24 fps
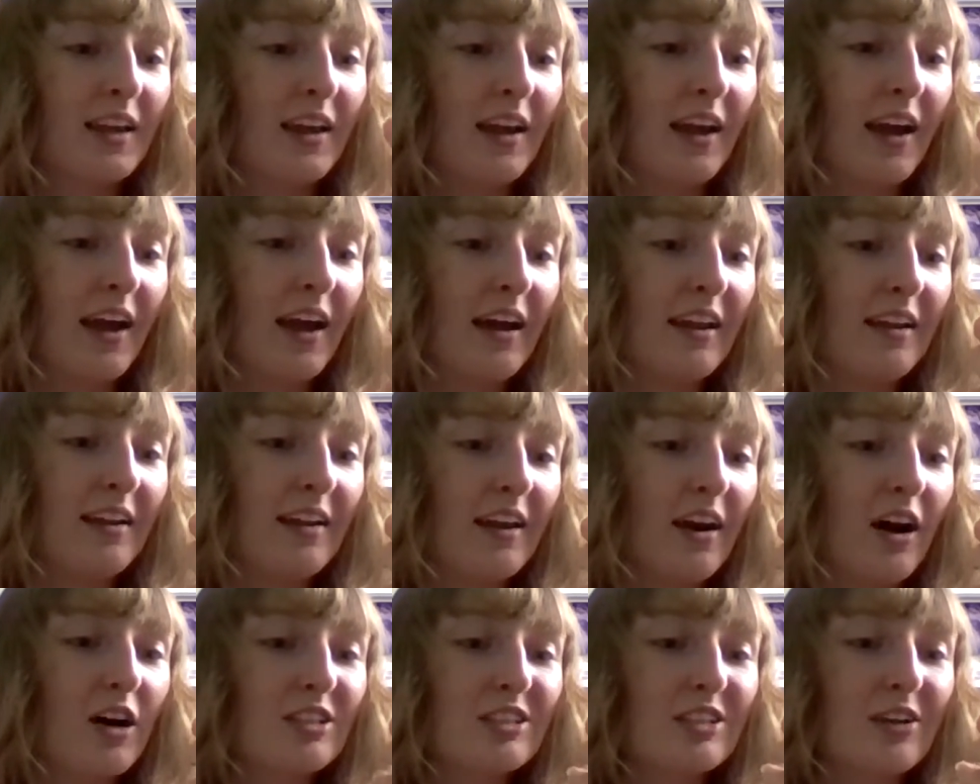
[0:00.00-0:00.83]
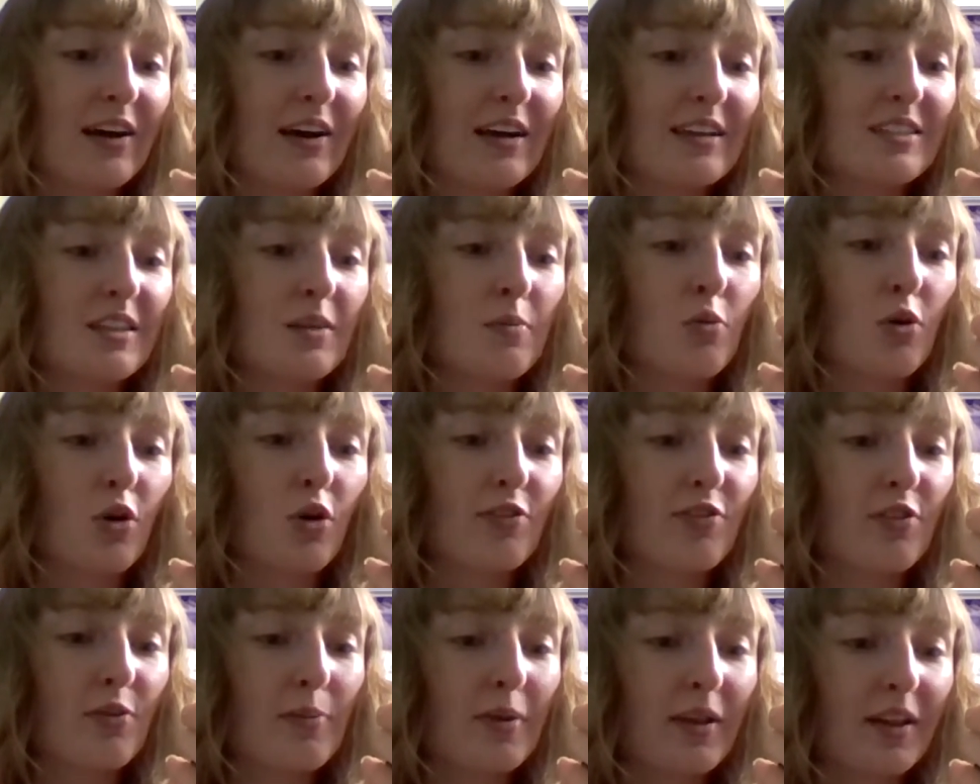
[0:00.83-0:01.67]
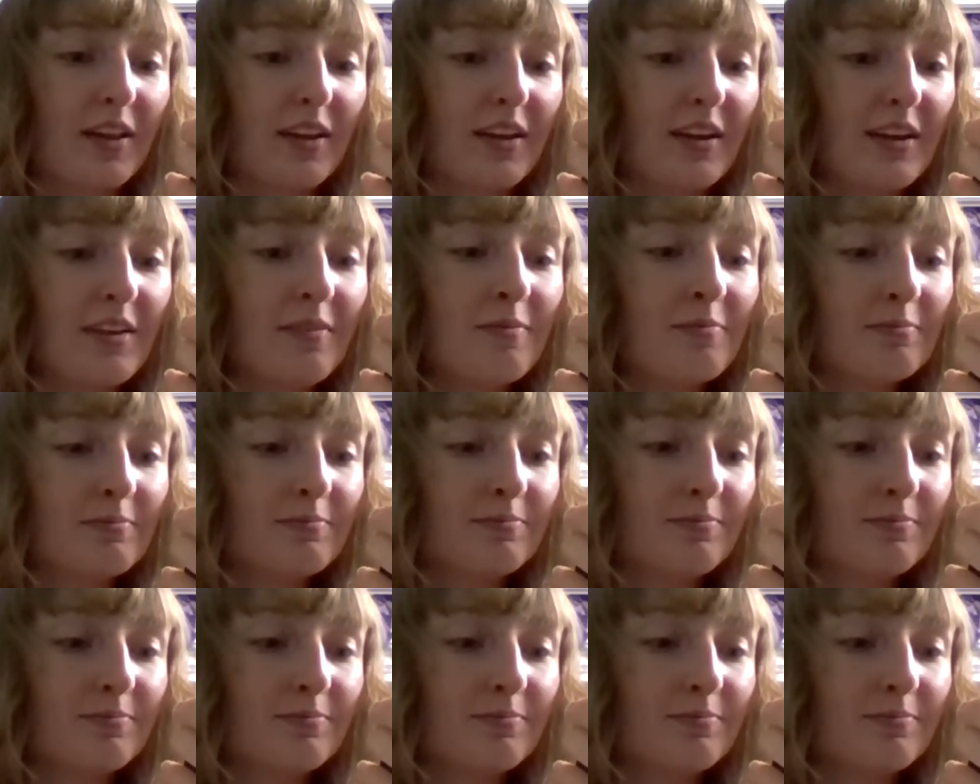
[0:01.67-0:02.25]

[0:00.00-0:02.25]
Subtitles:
And it also has the morph ability,